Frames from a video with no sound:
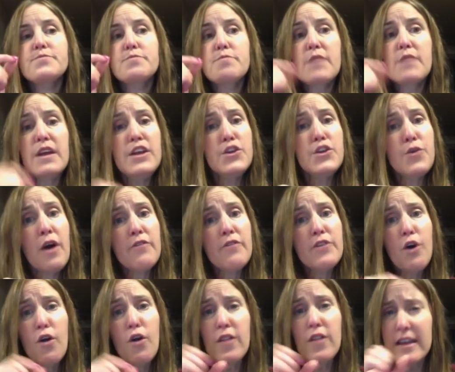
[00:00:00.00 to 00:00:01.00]
in your
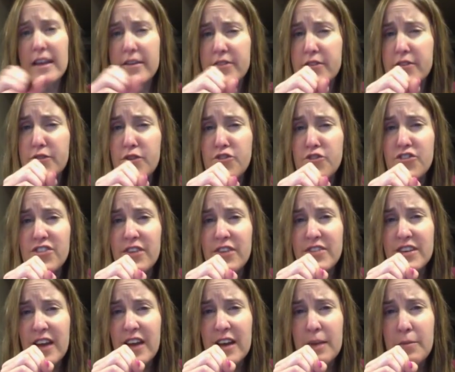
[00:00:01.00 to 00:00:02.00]
alveoli, even if you just have a
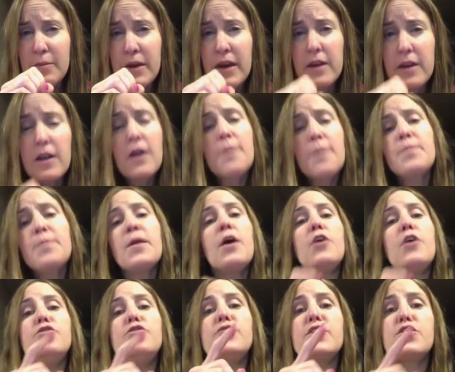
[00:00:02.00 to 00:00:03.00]
tiny bit,
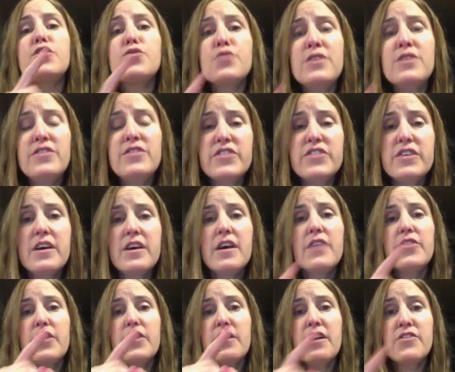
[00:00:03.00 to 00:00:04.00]
you've increased
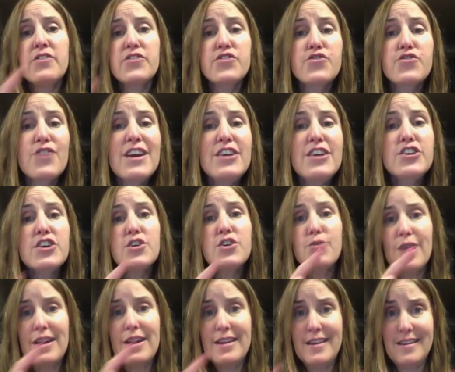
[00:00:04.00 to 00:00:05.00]
the concentration
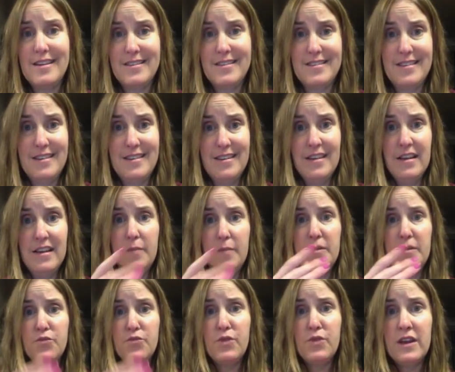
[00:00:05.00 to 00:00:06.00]
gradient
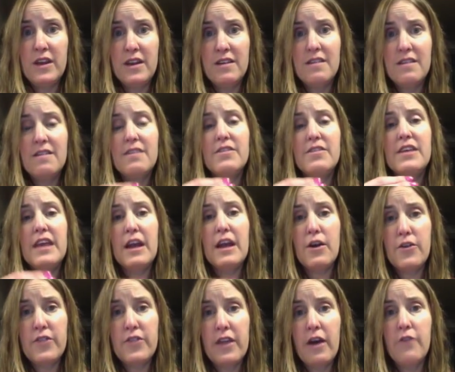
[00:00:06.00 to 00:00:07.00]
between the air
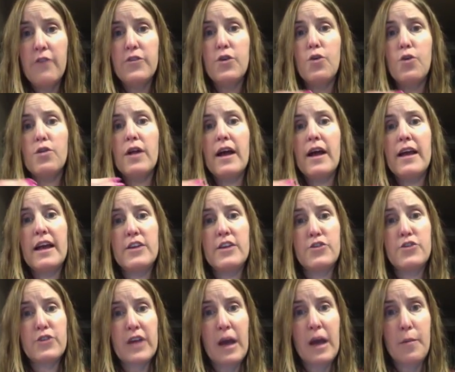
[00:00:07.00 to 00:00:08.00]
in the alveoli and your
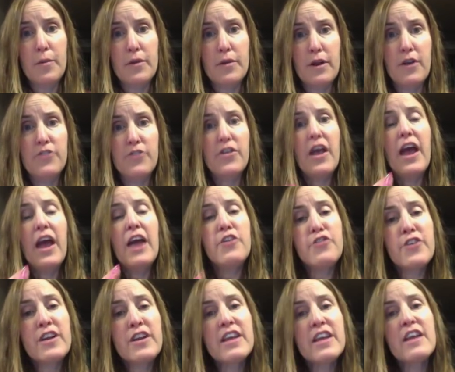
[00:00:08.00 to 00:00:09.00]
capillaries, and you're
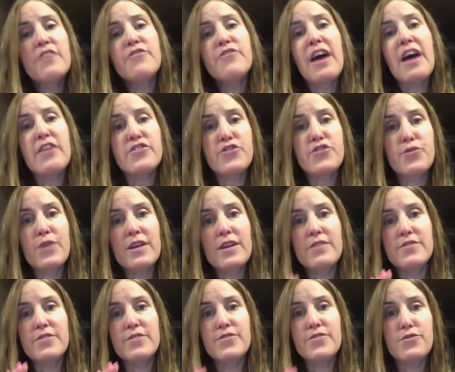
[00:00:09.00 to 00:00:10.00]
going to get a faster rate of
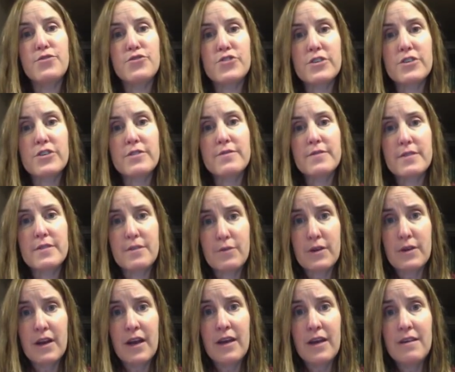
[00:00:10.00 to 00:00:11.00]
diffusion.
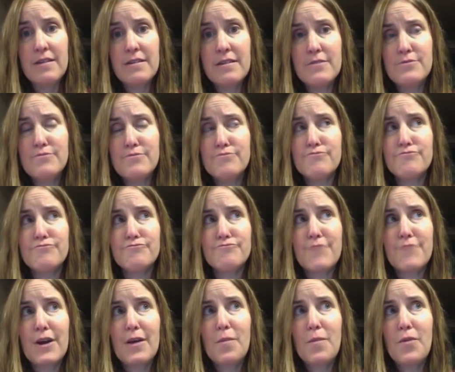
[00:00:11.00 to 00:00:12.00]
Okay?
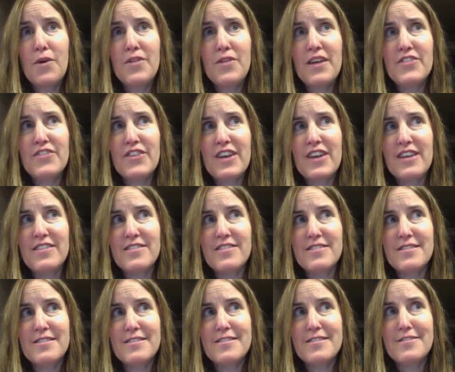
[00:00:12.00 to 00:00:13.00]
Boy, that's a nice
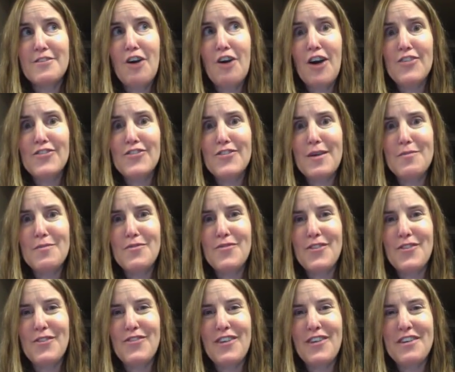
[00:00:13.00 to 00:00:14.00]
concept for
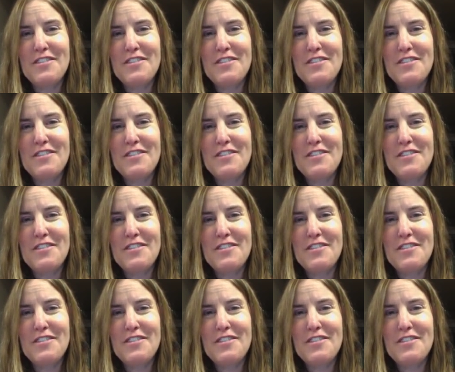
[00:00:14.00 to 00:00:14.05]
the final